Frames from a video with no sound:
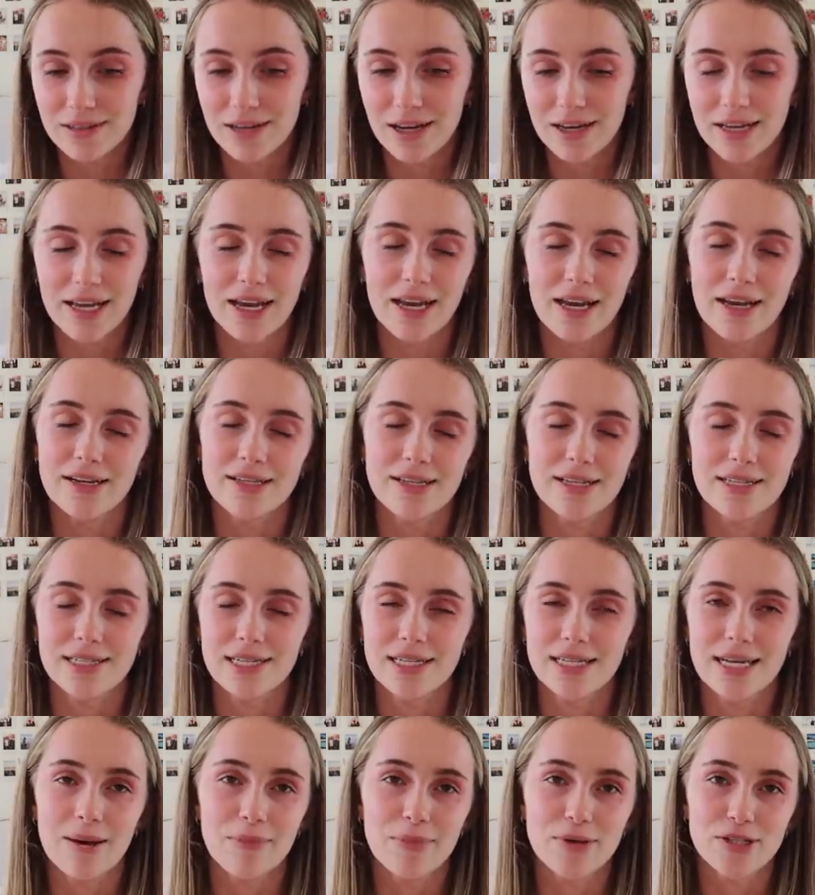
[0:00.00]
Again as I
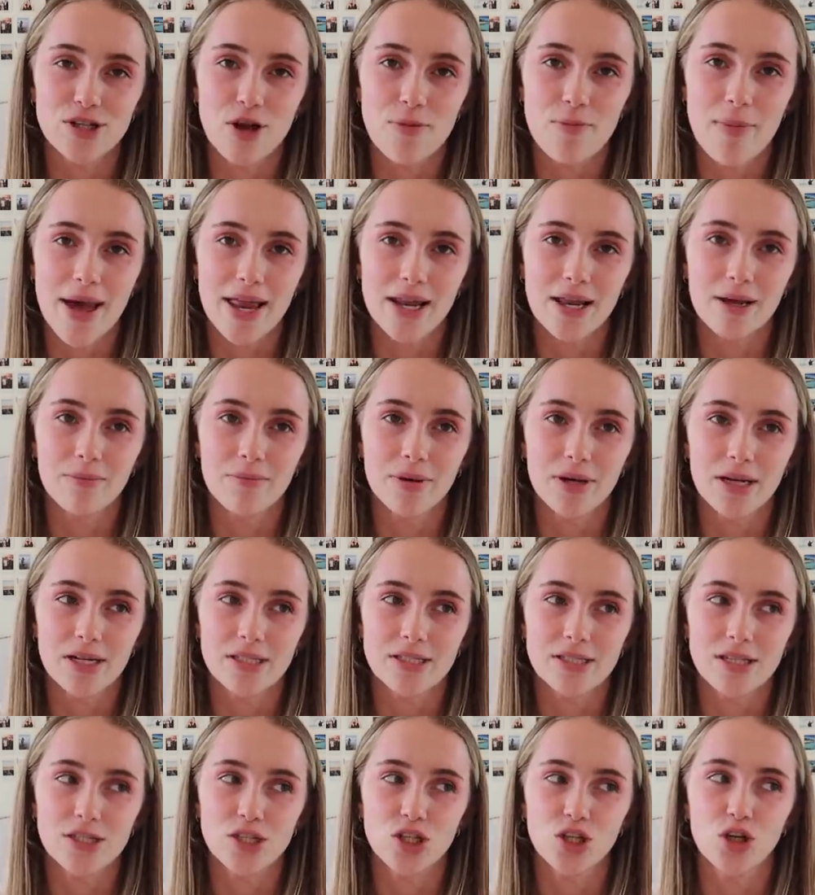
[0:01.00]
said numbers don't matter but
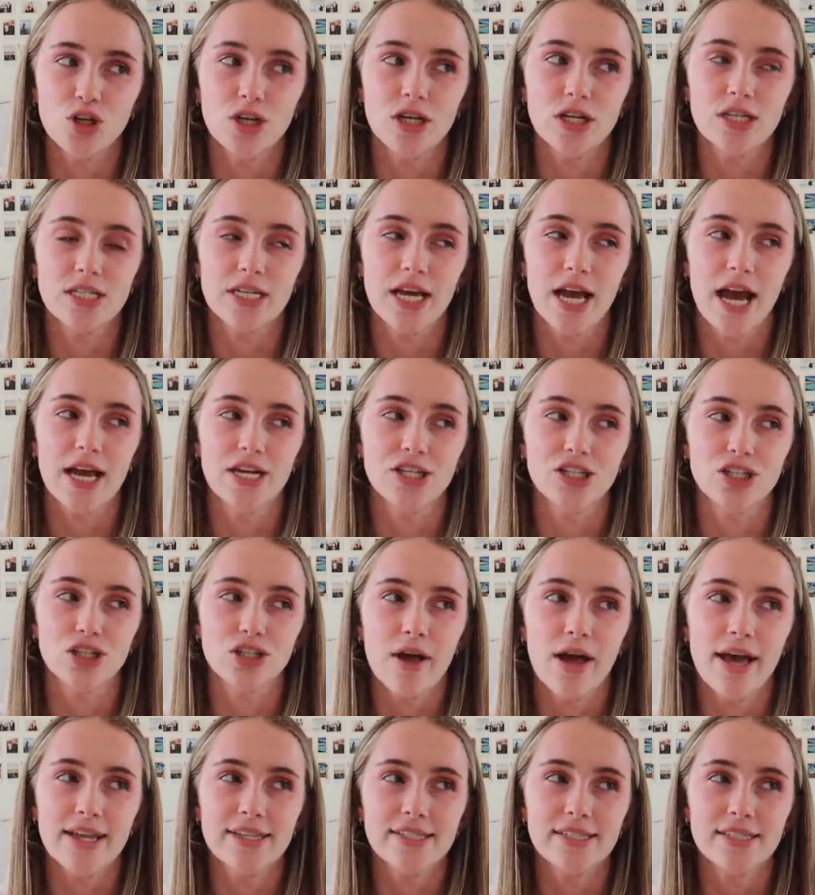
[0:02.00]
it's just a good
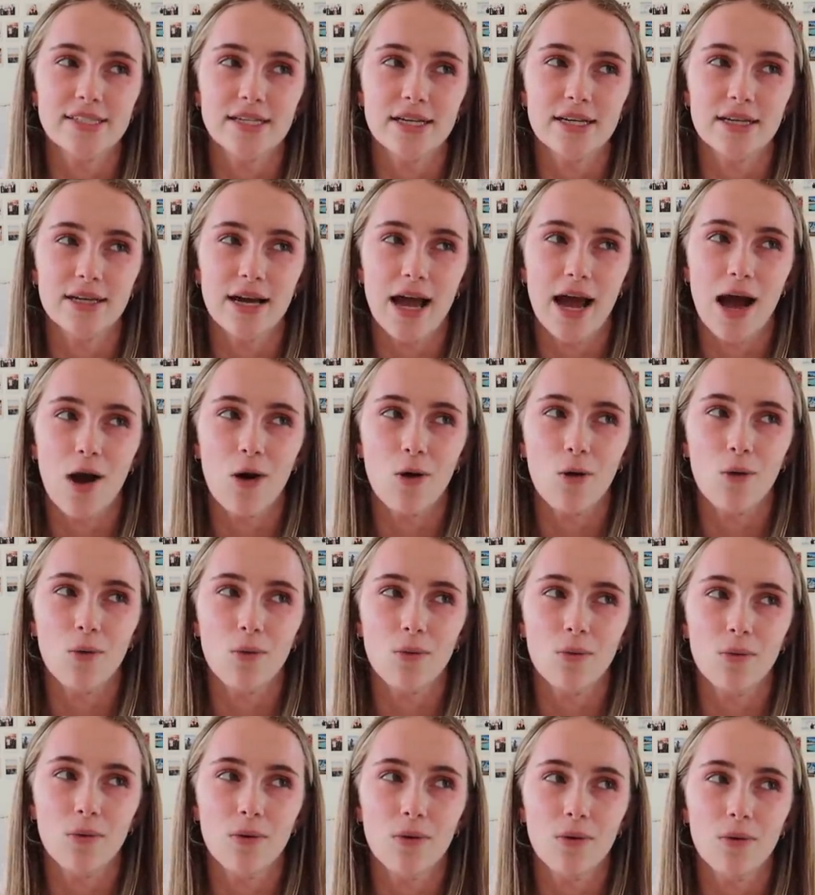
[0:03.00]
indication as to
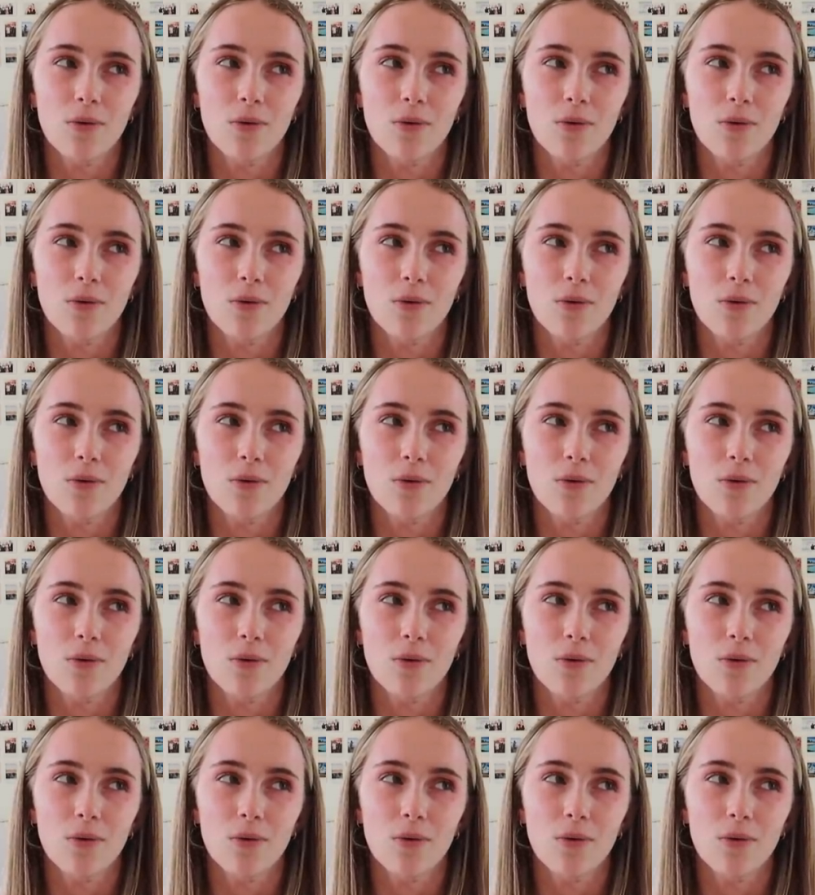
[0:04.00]
how